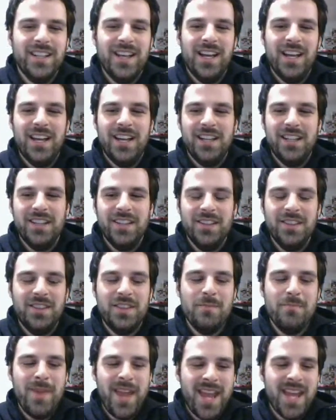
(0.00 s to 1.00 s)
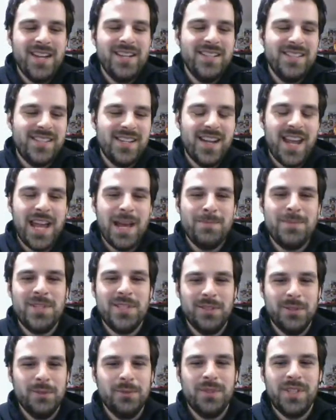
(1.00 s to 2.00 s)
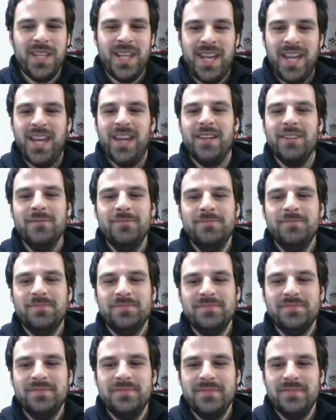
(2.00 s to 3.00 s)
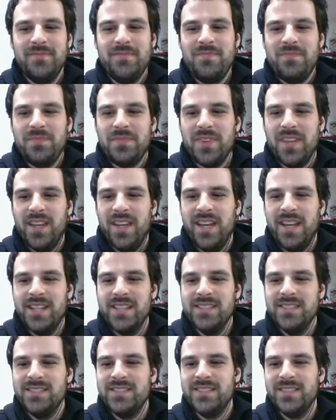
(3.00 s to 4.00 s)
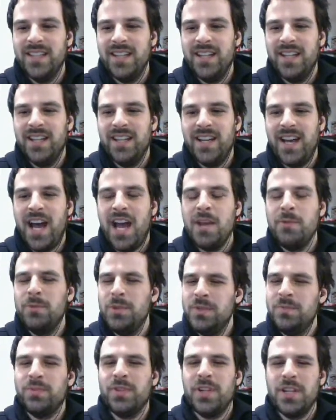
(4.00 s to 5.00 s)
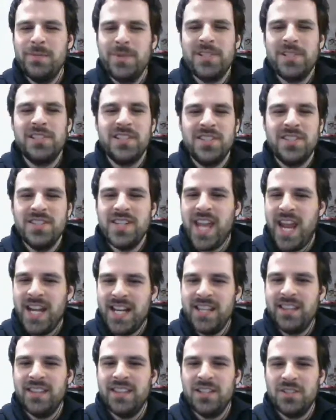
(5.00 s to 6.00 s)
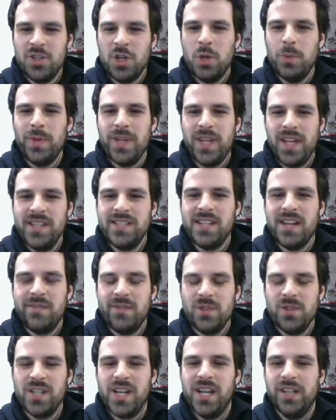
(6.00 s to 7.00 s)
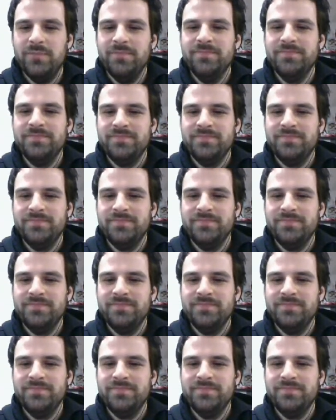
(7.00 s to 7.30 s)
The man is an absolute king. And I would pretty much listen to anything Toby has ever done.